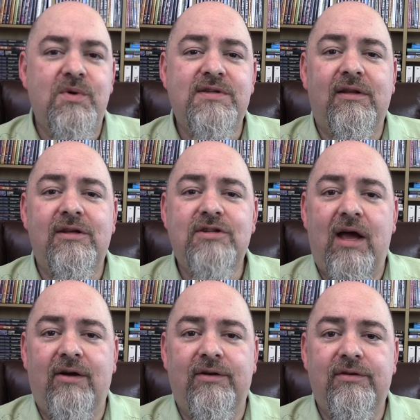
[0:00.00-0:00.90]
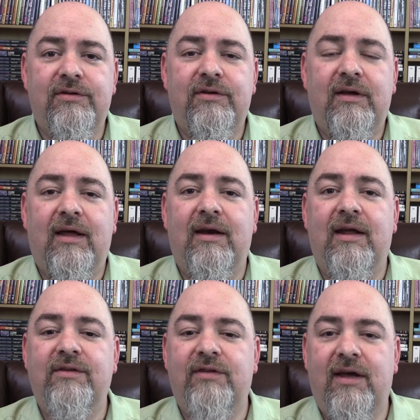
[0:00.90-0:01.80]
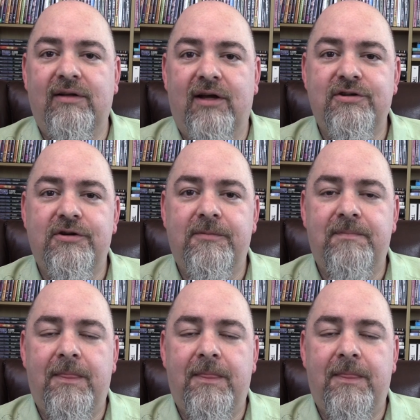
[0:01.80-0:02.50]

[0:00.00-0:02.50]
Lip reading: recently challenged at an ACA lecture,